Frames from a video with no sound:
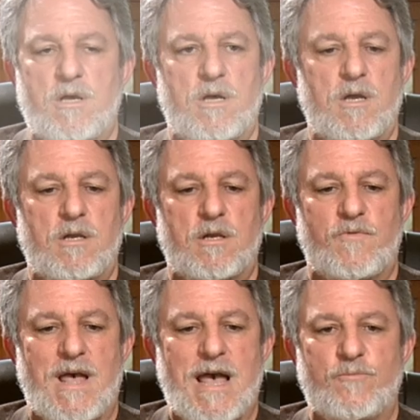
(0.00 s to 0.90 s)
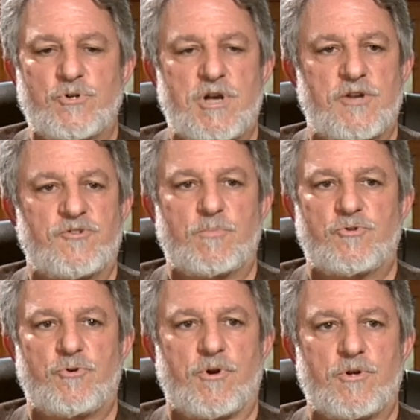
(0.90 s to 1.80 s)
kind of advertising
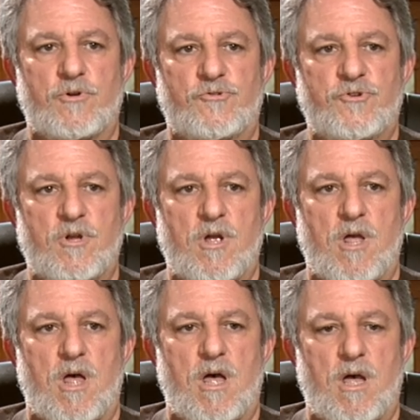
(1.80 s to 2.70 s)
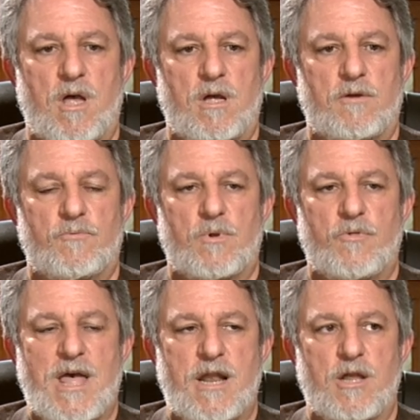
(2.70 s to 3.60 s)
materials
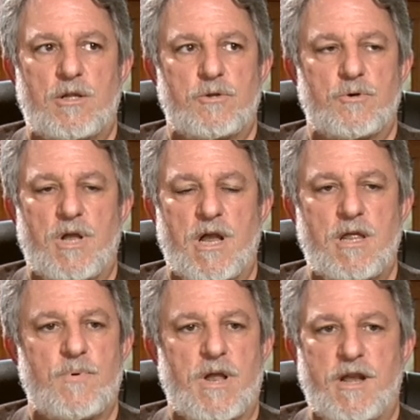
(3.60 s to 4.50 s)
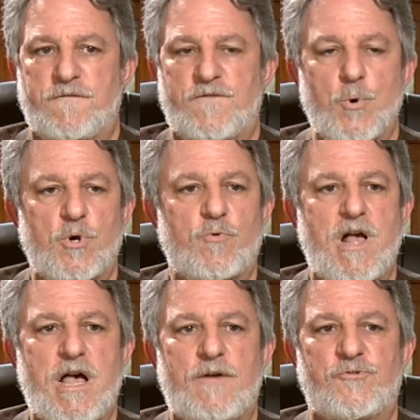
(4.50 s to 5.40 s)
that include any
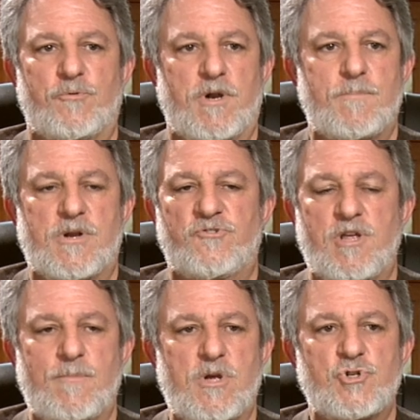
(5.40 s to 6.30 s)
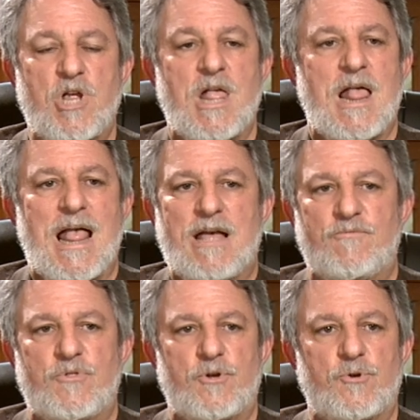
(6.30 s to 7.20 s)
photographs or anybody's image,
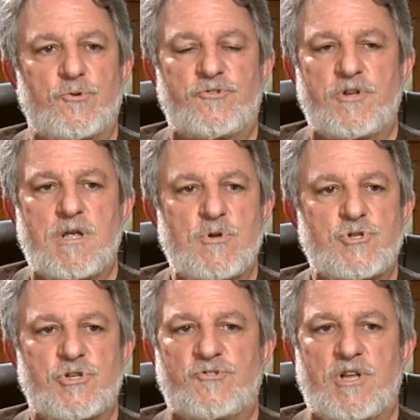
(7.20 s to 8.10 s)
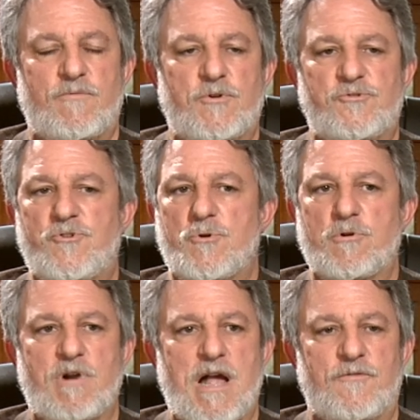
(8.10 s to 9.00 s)
have those images and have those
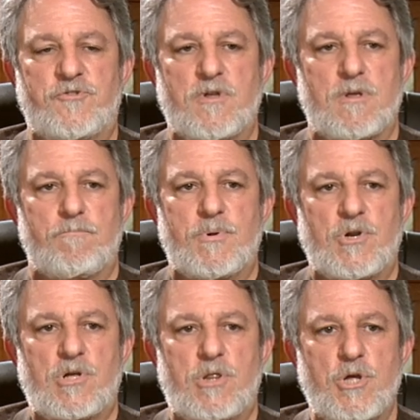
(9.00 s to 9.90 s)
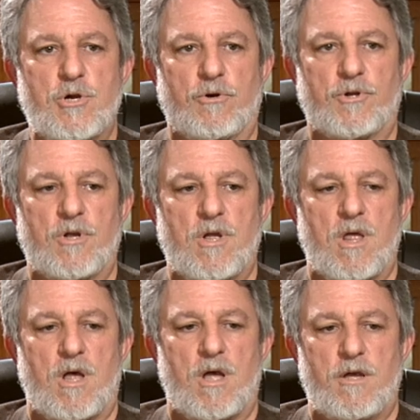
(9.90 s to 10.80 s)
photographs been cleared?
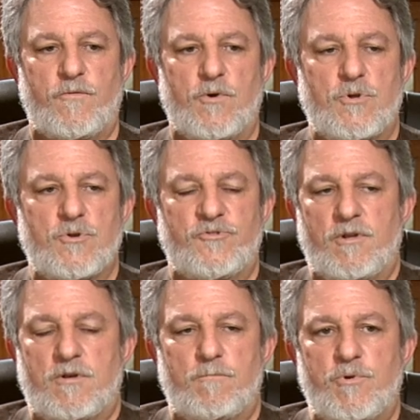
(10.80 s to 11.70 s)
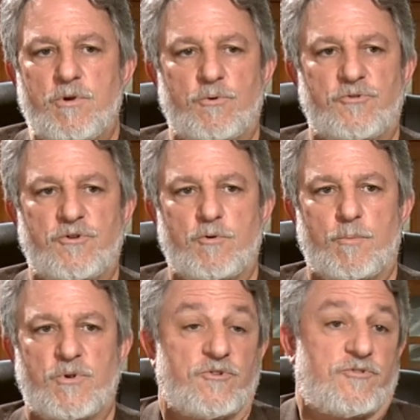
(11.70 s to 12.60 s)
If you're using computers in your
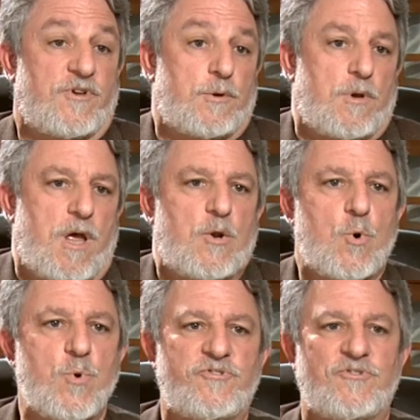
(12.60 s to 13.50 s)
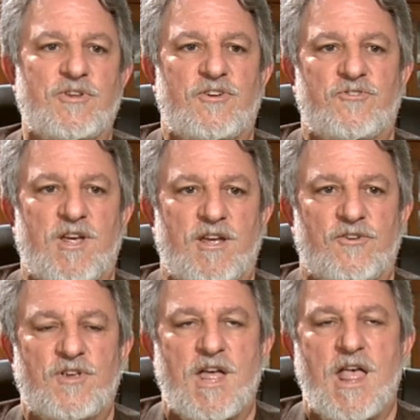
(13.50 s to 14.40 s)
business, and who isn't these
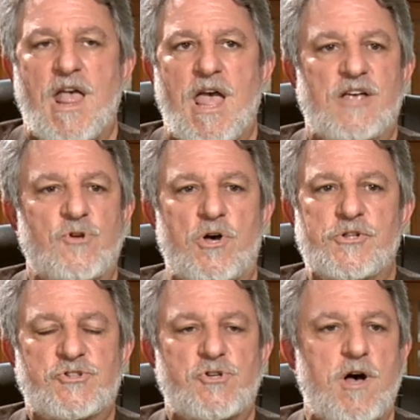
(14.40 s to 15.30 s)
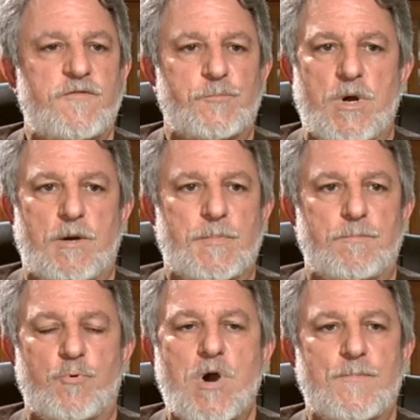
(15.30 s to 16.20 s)
days? Has all the software been
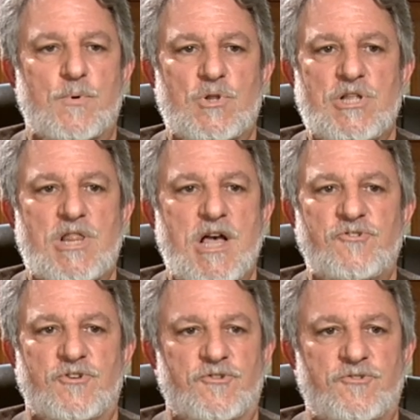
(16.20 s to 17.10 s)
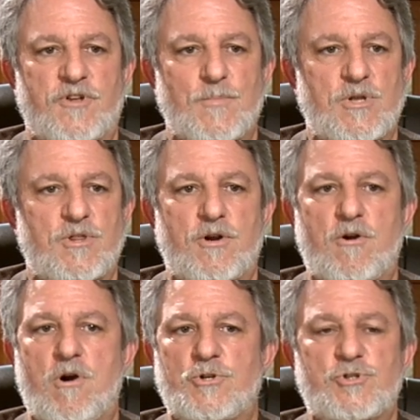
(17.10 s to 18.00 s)
properly licensed? I mean, there
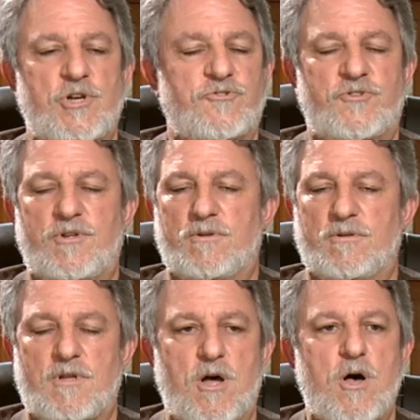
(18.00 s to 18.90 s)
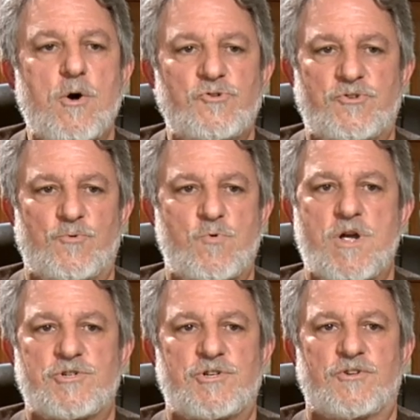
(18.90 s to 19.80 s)
are just a host of
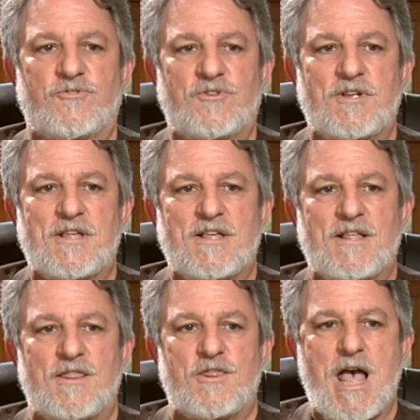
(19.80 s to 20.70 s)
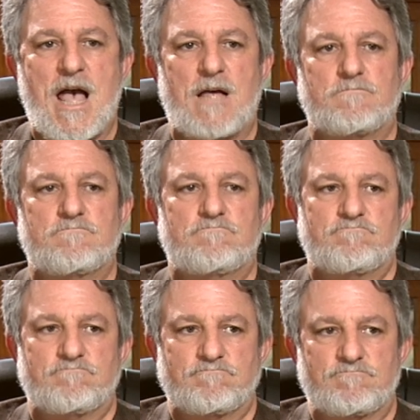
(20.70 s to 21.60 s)
questions that
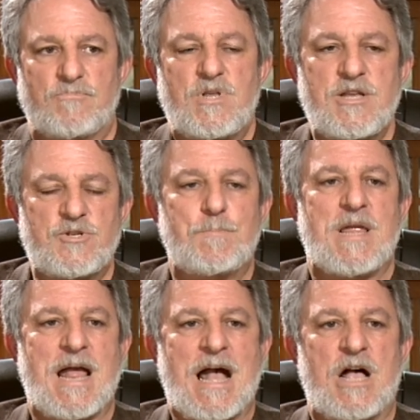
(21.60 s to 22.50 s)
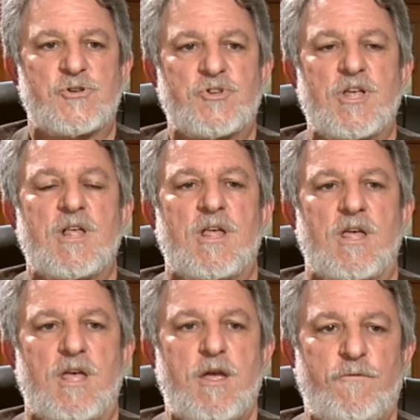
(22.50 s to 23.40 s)
need to be asked
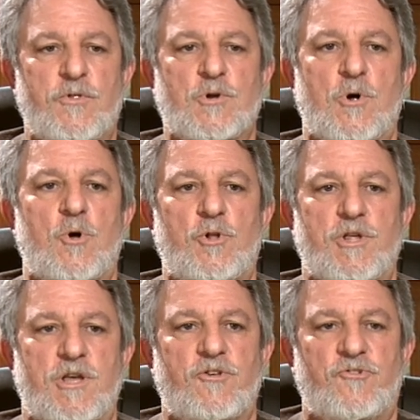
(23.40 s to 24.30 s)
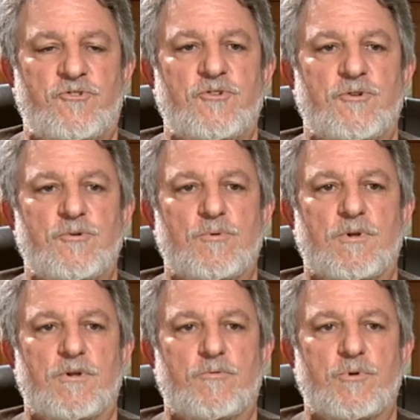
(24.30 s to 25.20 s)
if the goal is to
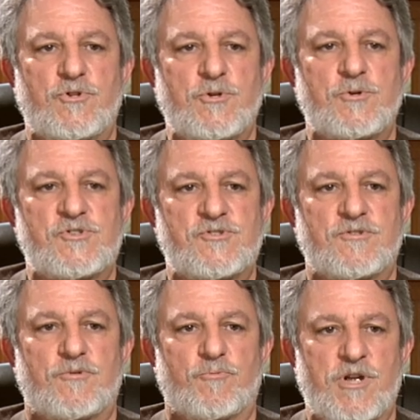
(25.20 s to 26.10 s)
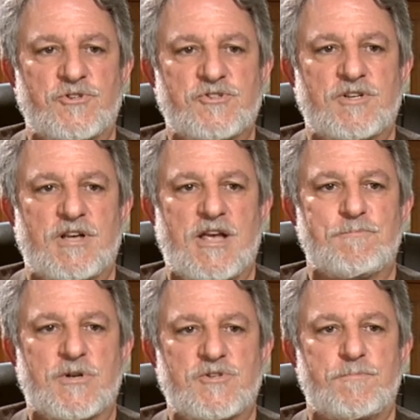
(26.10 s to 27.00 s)
reduce risk as much as